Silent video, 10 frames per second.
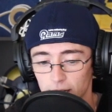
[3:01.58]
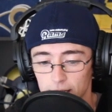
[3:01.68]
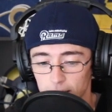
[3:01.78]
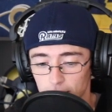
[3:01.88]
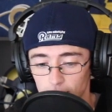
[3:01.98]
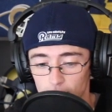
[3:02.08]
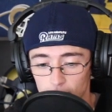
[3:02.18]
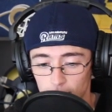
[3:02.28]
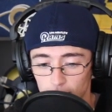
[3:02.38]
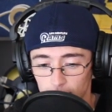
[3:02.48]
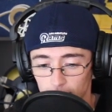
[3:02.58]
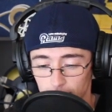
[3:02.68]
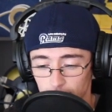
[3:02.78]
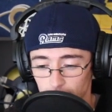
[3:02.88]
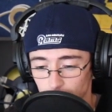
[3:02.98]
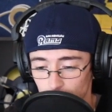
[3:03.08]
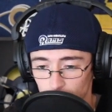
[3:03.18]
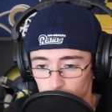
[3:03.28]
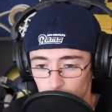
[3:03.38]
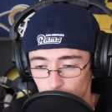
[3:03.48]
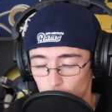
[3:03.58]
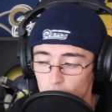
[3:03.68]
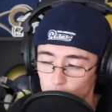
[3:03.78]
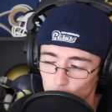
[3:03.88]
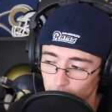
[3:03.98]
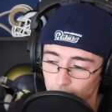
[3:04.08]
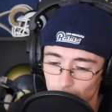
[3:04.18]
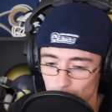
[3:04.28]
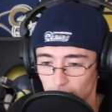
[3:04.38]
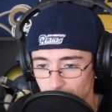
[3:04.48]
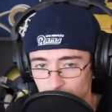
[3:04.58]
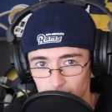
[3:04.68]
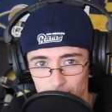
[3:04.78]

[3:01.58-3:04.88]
get the 11 o'clock. Well, I say